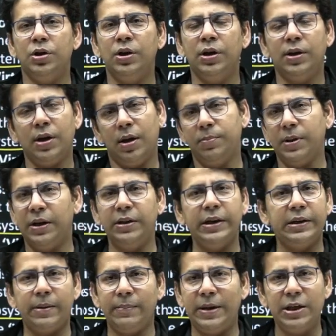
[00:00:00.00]
it can appear in
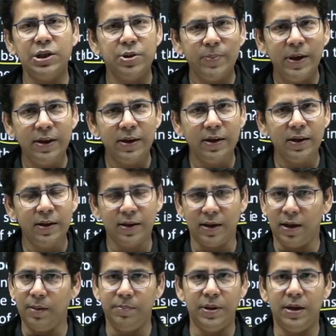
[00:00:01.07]
data management, it can
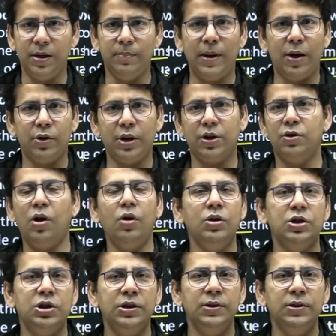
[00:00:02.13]
appear in biotechnology.